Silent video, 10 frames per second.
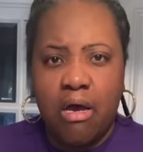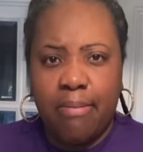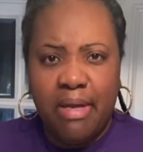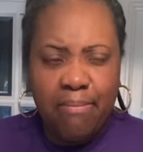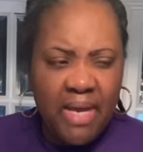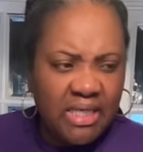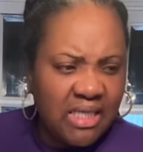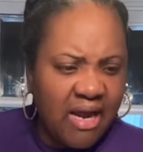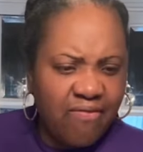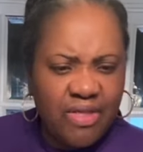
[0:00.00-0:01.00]
It makes
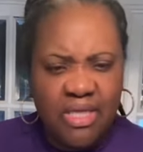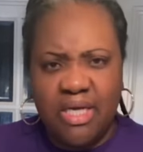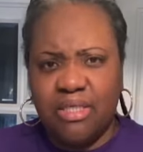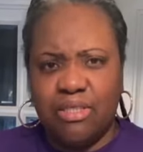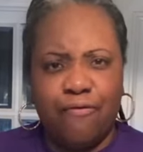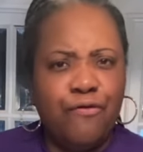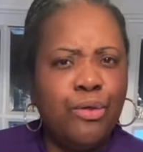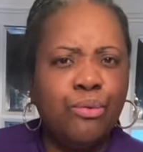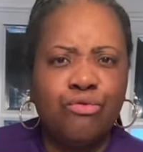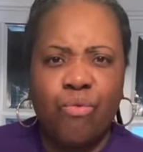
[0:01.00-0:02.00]
everything
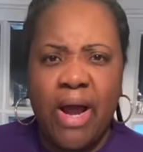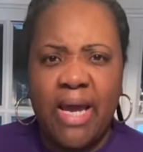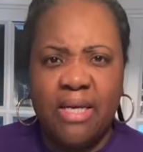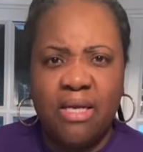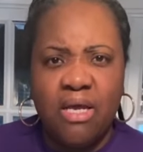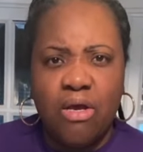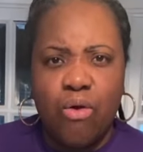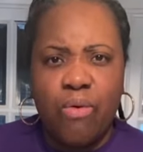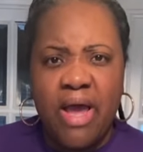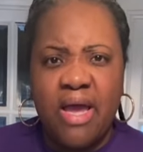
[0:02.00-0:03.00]
diffuse right,
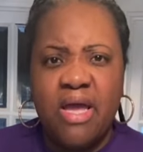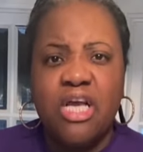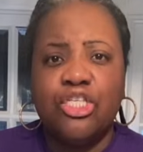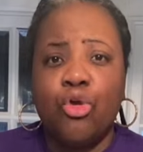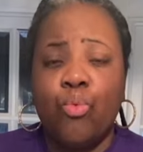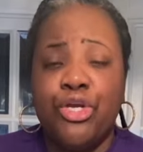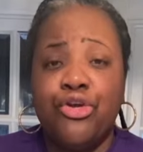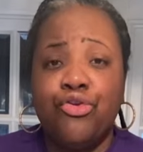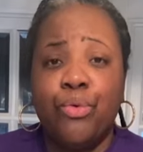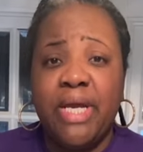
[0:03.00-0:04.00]
okay? So when you're
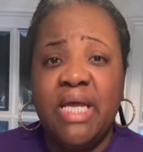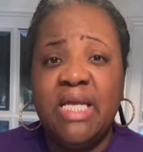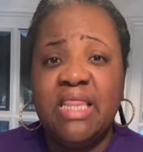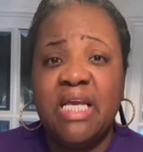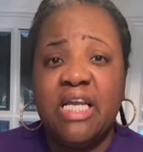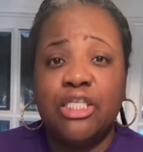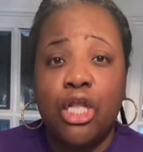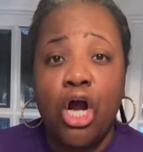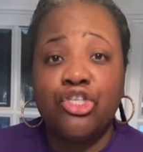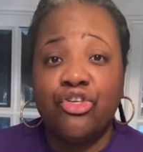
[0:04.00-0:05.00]
doing anything that's
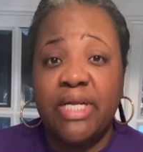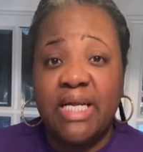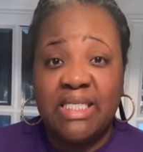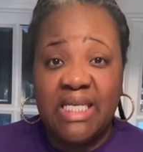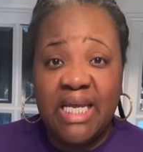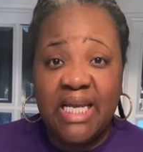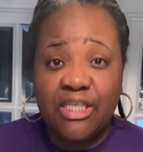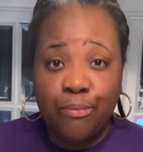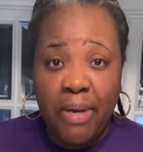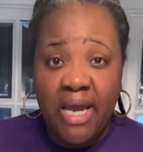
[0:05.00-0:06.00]
larger than a
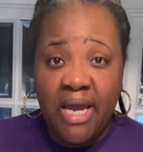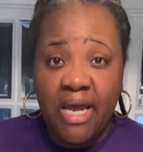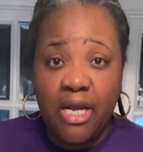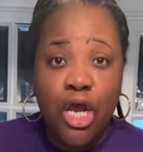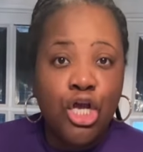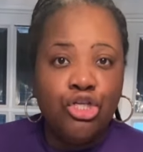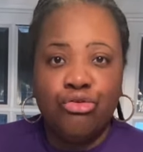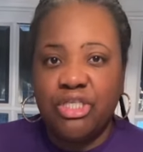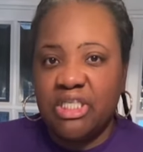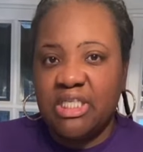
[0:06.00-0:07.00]
10-inch pan, you could
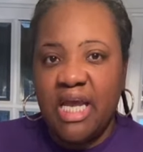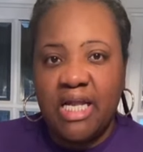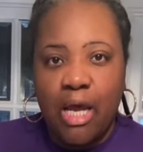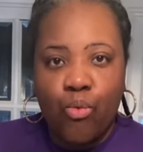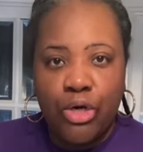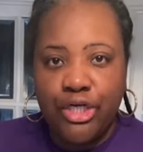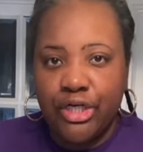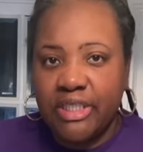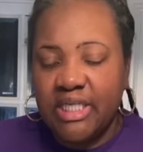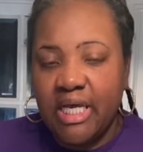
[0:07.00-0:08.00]
just take like one of your
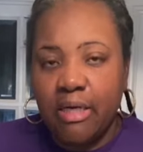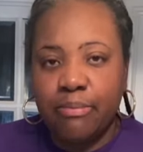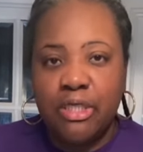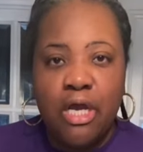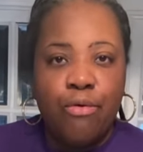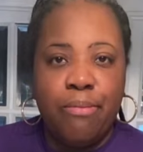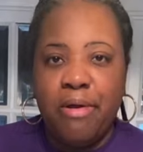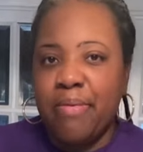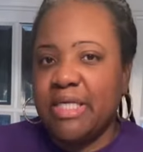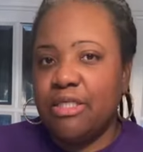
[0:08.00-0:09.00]
tips.
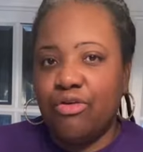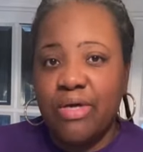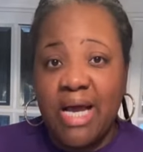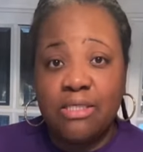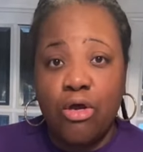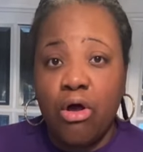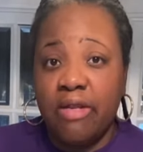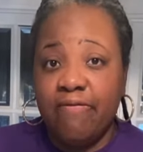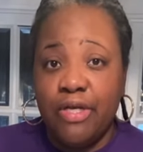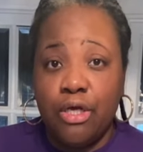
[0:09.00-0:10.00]
Remember, I tell you guys in all the
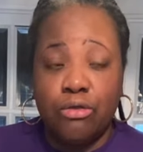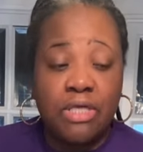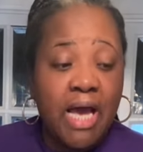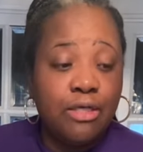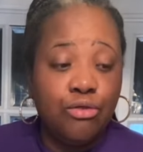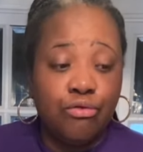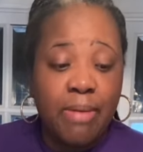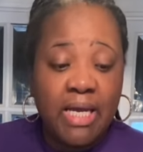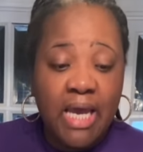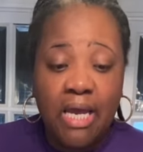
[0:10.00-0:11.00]
videos, I use my
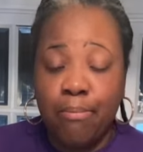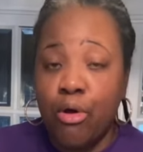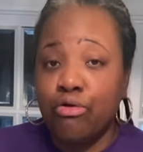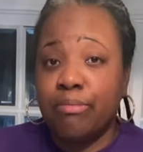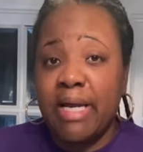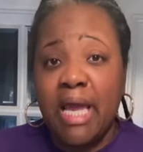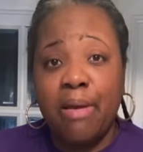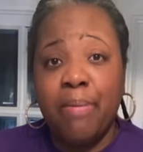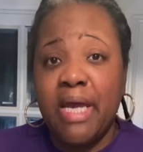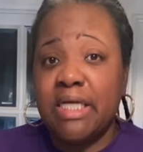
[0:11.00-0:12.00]
cake bowls, my cake
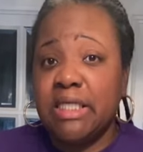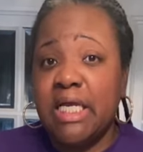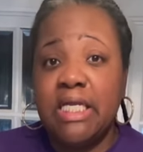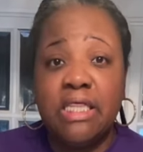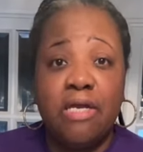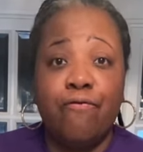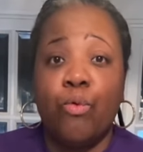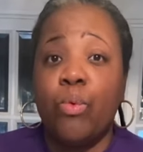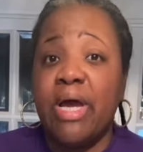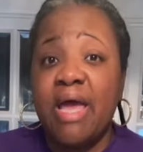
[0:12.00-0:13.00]
pans, anything for
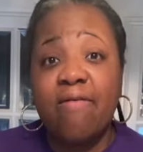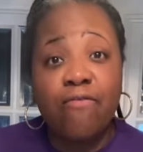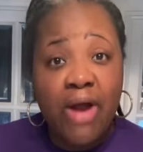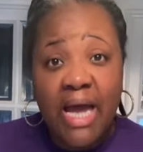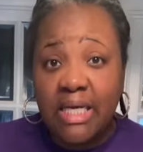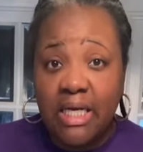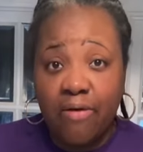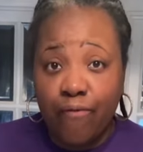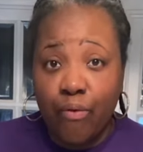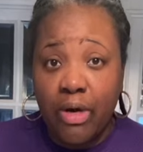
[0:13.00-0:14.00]
whatever I need it
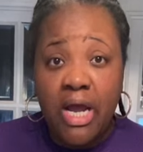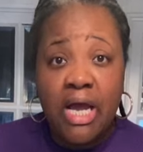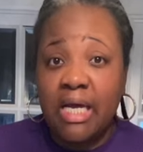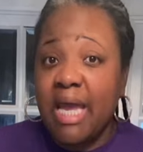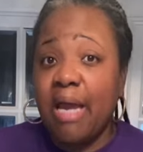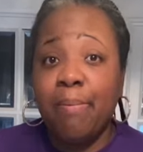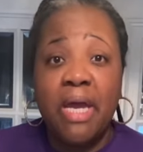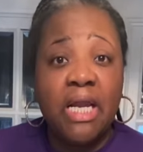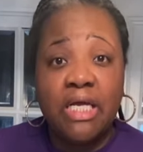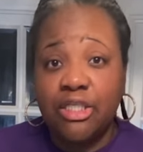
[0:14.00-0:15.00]
for. A cake
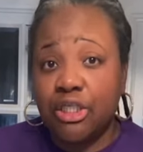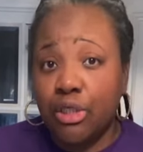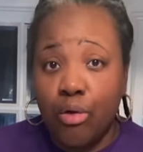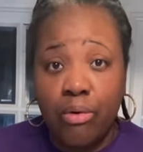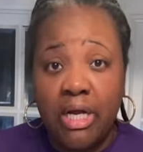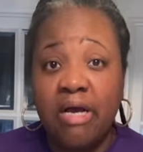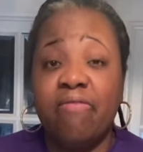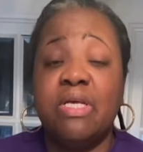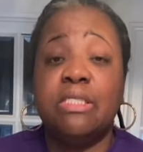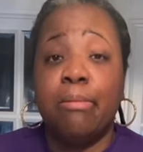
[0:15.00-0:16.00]
pan ain't just to go in the oven,
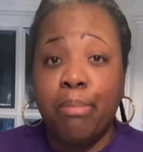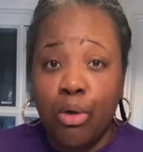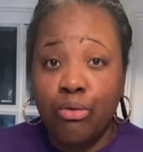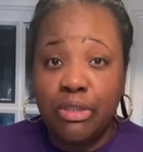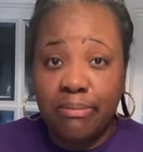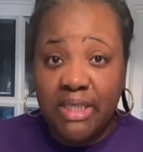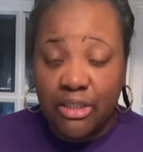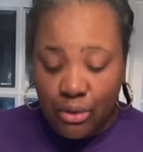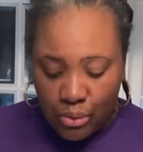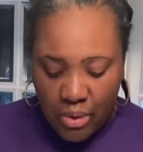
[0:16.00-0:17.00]
it's a bowl to me
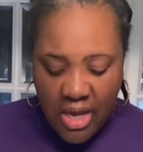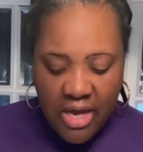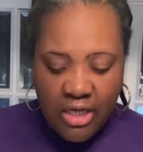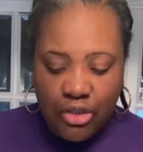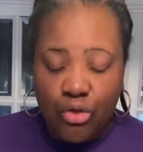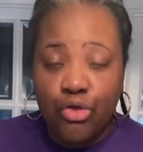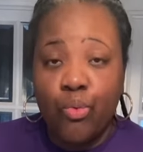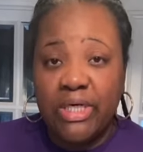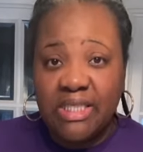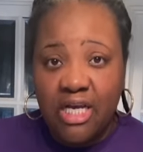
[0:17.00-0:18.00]
too. So you
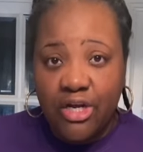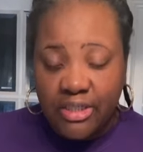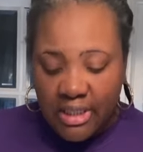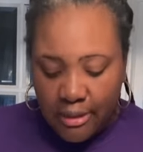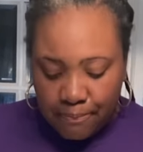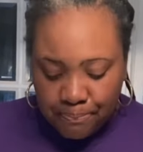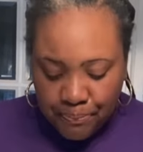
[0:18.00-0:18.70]
wanna take your tip,